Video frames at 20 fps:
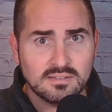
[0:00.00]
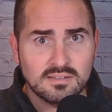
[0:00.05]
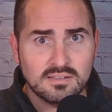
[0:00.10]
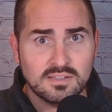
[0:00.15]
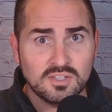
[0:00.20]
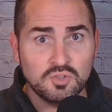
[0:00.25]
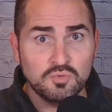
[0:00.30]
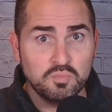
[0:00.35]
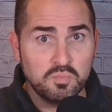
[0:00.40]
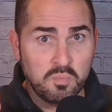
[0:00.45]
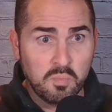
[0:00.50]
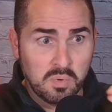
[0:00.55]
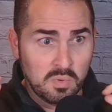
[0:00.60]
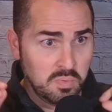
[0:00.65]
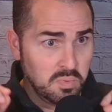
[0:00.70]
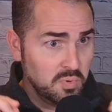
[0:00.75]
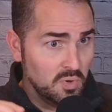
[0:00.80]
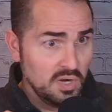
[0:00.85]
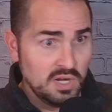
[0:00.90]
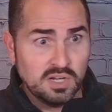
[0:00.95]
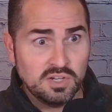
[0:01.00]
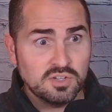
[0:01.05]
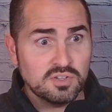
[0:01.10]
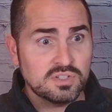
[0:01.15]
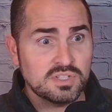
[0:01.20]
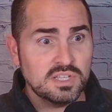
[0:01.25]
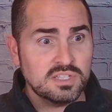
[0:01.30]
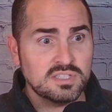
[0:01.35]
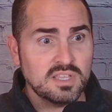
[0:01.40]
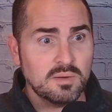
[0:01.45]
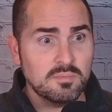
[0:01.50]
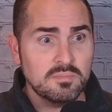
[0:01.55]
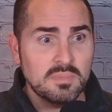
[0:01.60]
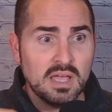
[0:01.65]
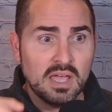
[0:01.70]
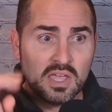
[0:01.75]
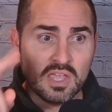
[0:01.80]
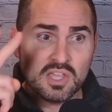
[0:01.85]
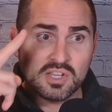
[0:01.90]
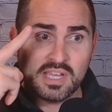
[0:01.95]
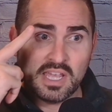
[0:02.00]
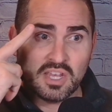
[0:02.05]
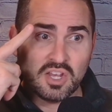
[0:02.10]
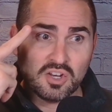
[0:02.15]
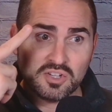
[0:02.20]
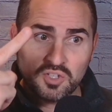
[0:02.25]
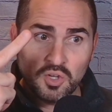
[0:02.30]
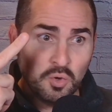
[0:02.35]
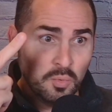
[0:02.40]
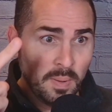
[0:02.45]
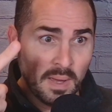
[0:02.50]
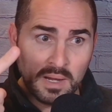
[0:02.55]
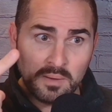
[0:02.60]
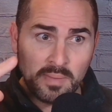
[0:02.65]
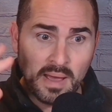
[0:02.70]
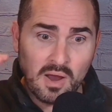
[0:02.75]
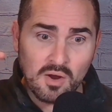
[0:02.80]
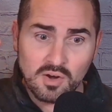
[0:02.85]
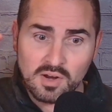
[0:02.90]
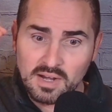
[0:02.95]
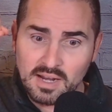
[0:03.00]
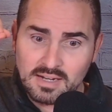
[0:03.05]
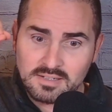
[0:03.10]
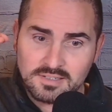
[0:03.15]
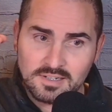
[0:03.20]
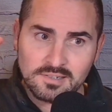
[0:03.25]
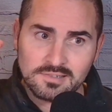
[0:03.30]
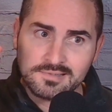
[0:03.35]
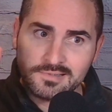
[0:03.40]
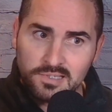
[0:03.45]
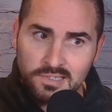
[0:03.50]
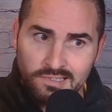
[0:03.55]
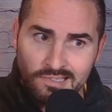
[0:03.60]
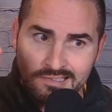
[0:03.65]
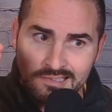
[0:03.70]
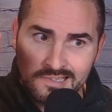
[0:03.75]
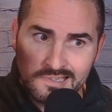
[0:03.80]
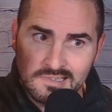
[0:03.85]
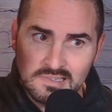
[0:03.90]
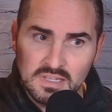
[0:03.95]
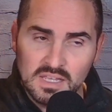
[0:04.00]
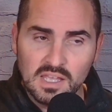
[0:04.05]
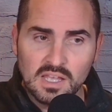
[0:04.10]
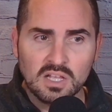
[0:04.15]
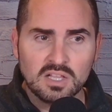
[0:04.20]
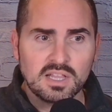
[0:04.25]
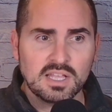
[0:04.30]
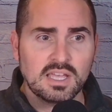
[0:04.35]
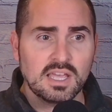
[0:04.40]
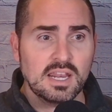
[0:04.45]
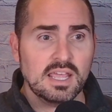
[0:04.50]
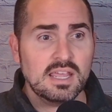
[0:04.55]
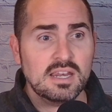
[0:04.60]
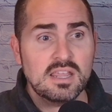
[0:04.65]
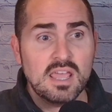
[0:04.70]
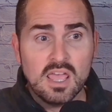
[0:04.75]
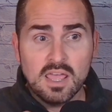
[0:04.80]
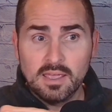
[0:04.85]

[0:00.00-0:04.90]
You put it in your system. You take your 2-pin power connector, click it in.